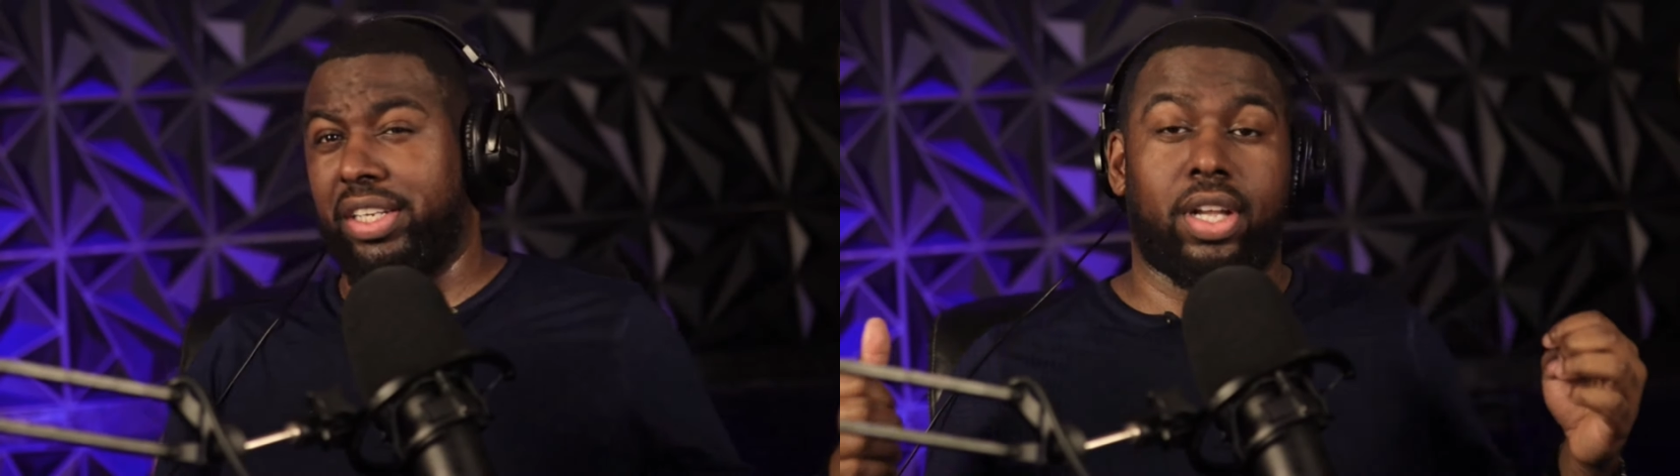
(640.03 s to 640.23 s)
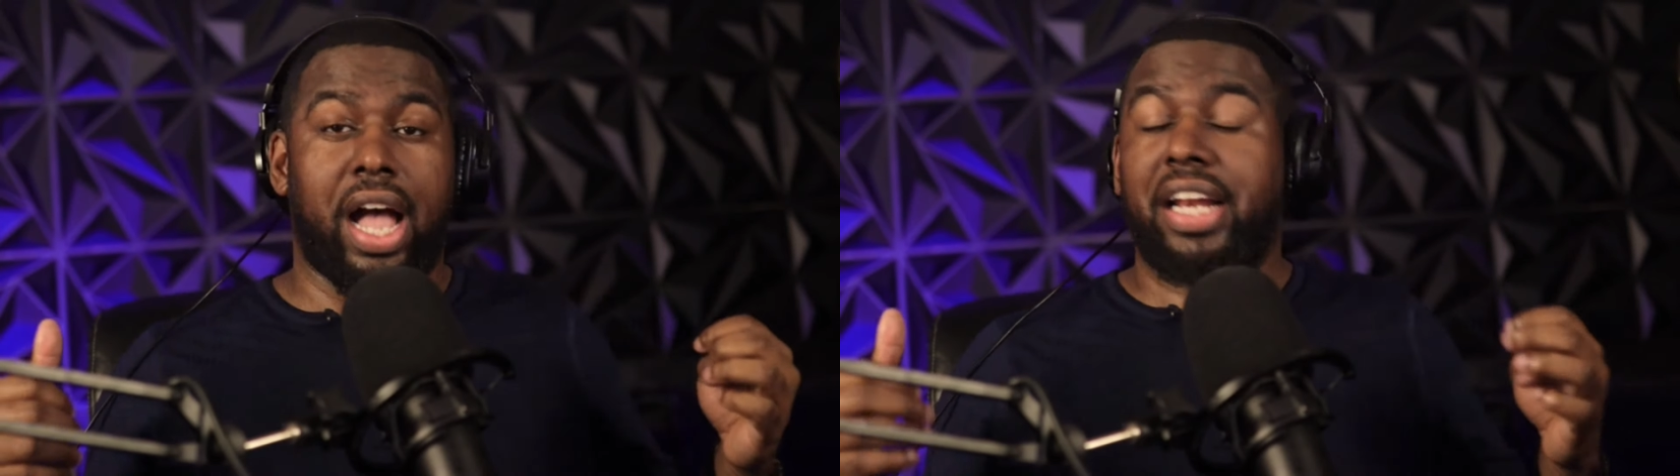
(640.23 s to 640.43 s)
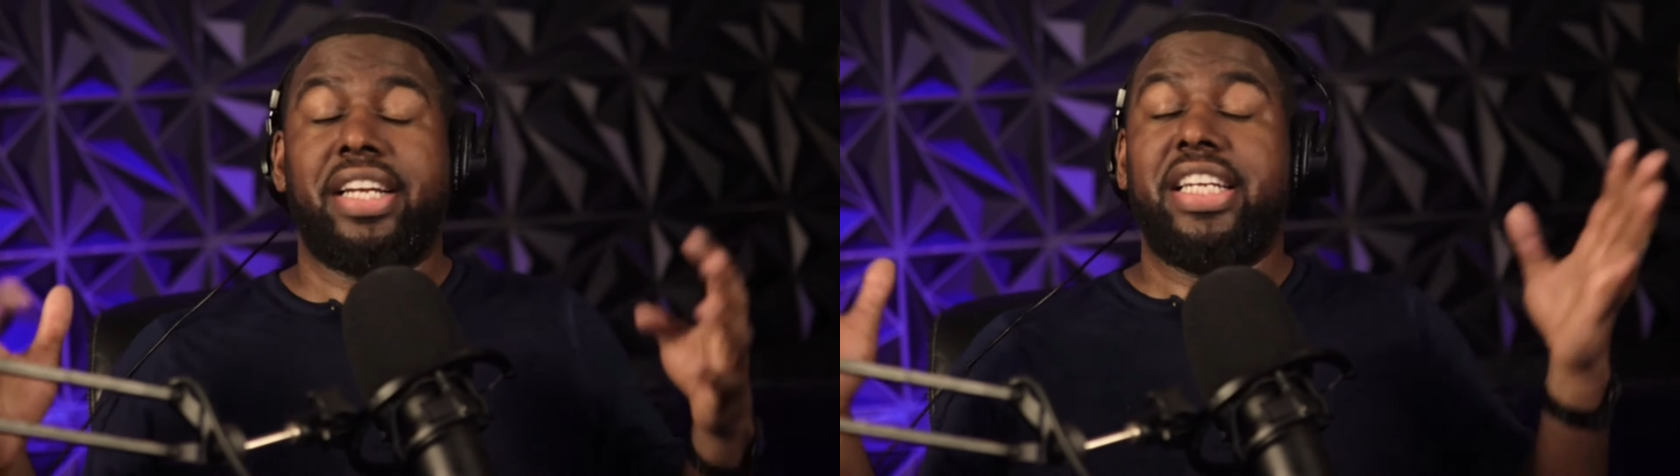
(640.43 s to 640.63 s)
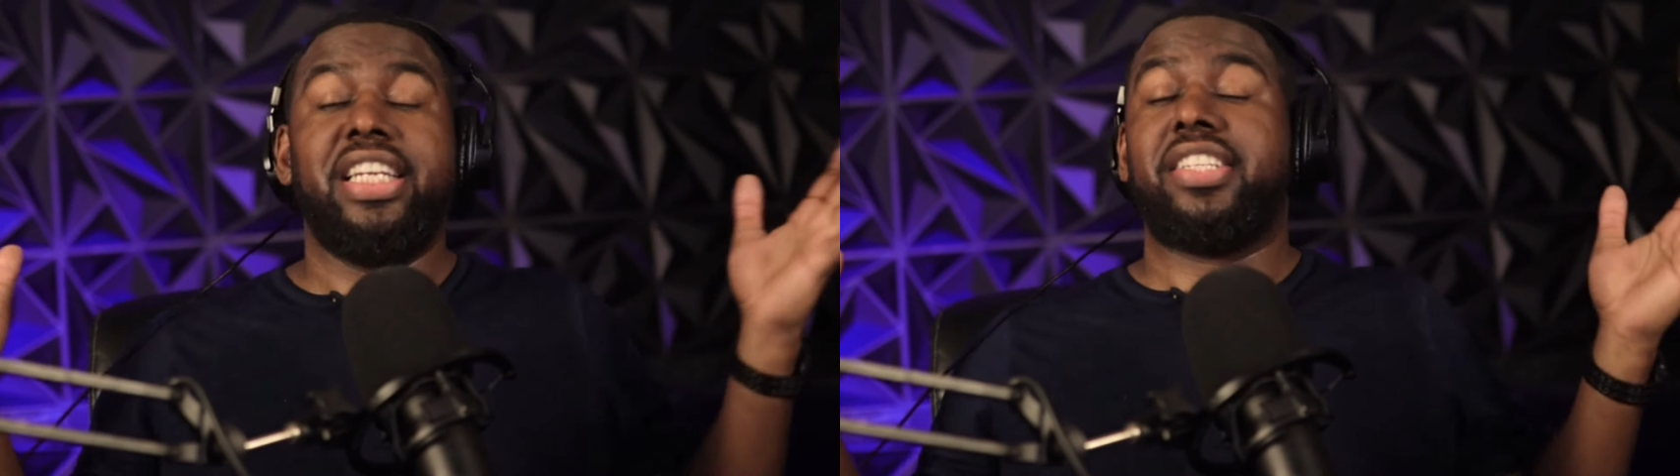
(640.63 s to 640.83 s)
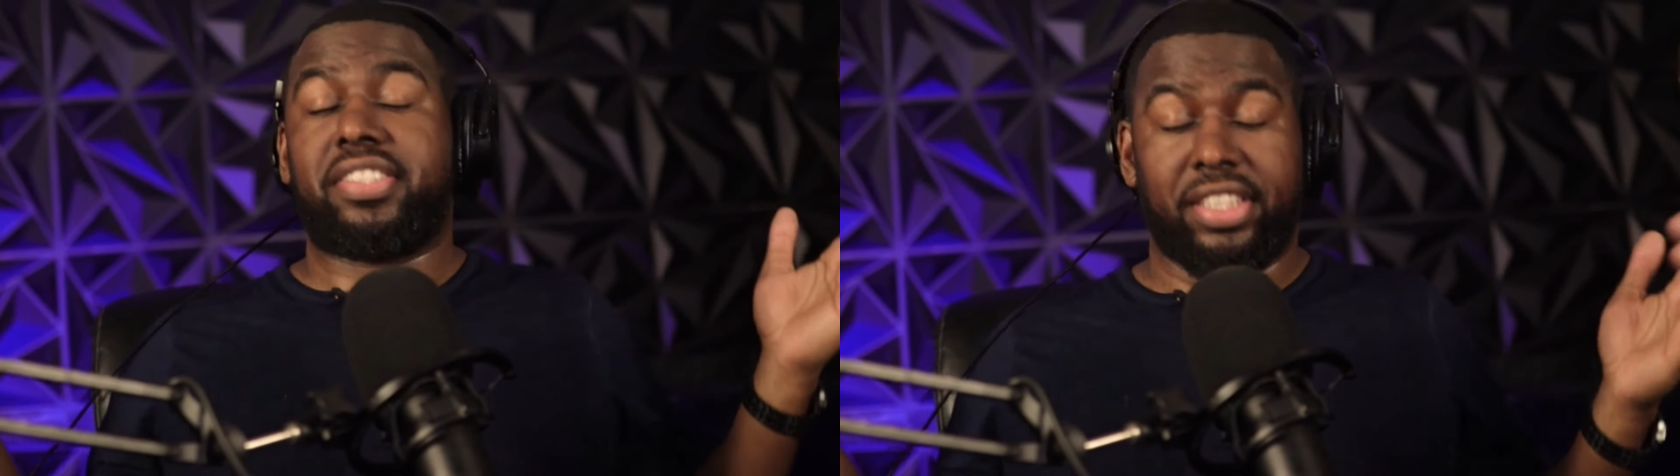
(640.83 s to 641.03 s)
I didn't need
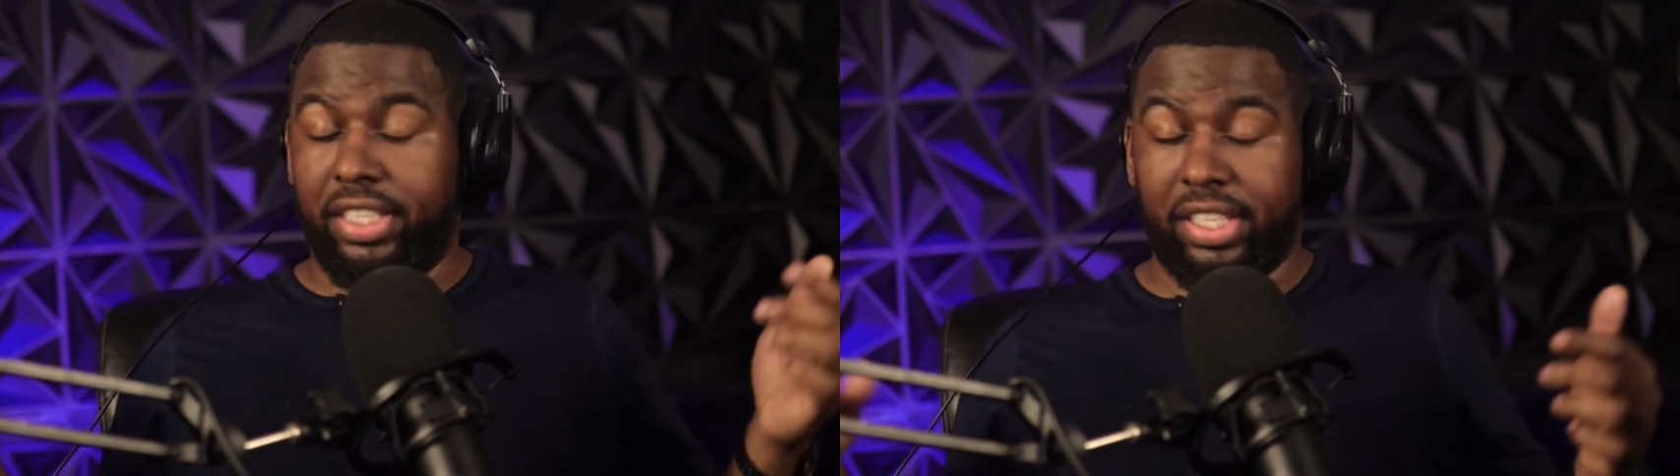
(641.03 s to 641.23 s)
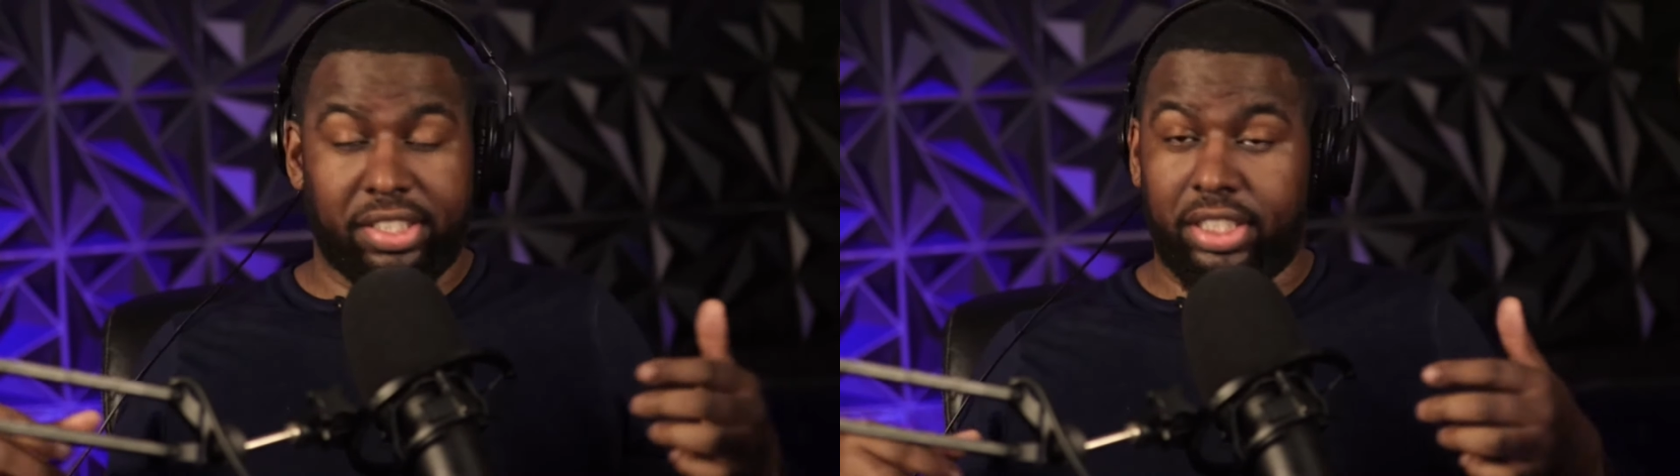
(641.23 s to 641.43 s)
to see that she